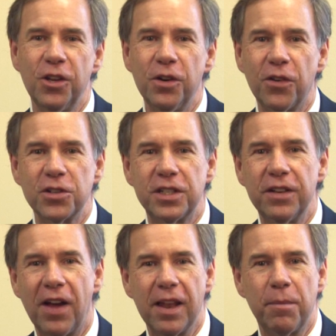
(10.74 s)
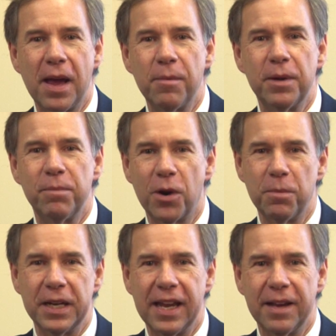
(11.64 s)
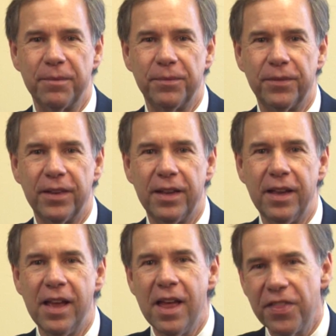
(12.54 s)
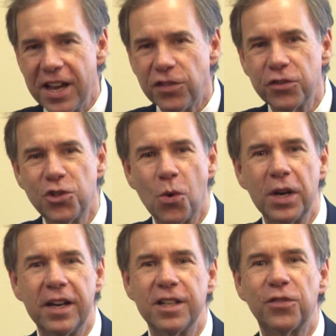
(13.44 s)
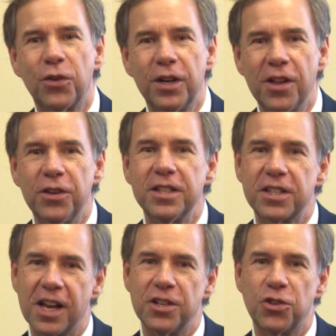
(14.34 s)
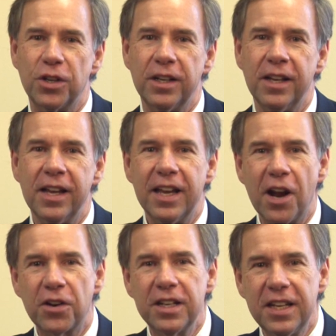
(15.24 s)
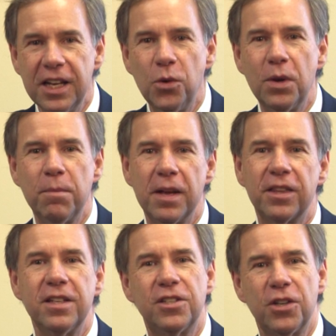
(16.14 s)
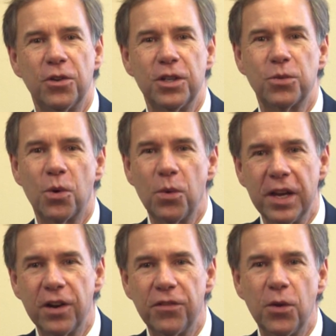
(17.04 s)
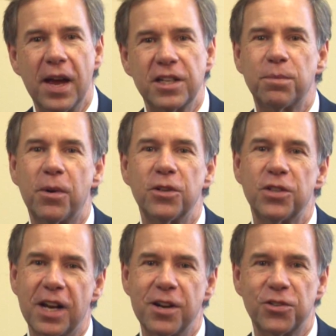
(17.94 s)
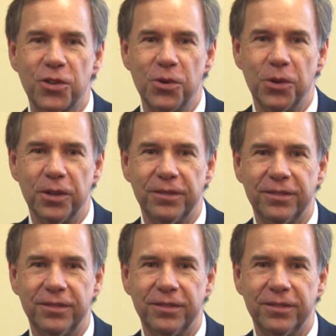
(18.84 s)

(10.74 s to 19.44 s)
University of Alabama at Birmingham. Thanks for joining us for another discussion in our continuing monthly series where we interview experts in our school.